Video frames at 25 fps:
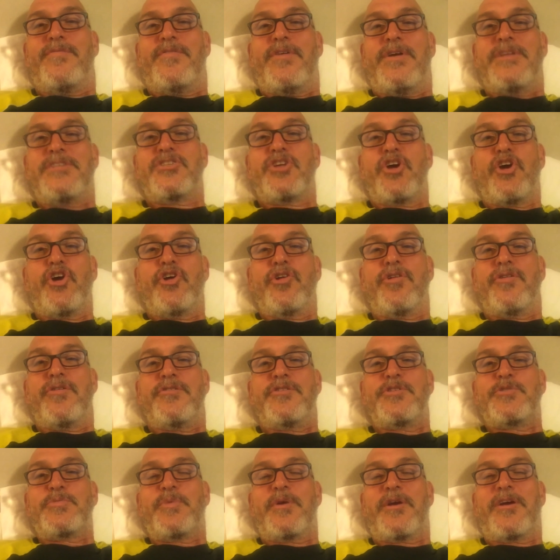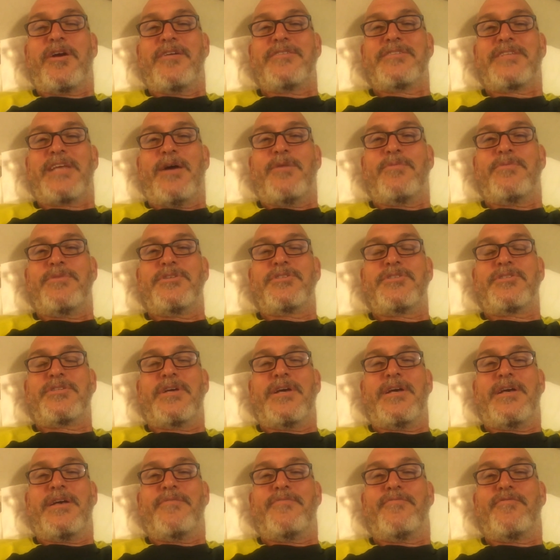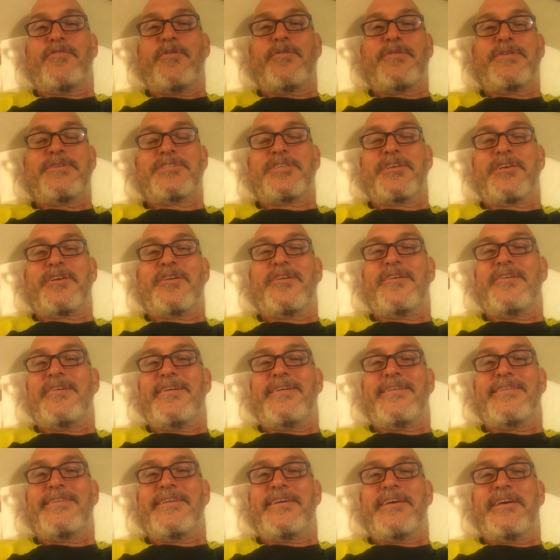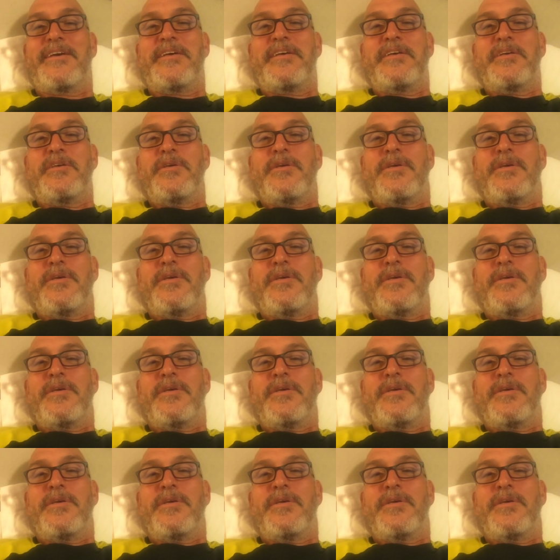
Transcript: of turns because I was focusing on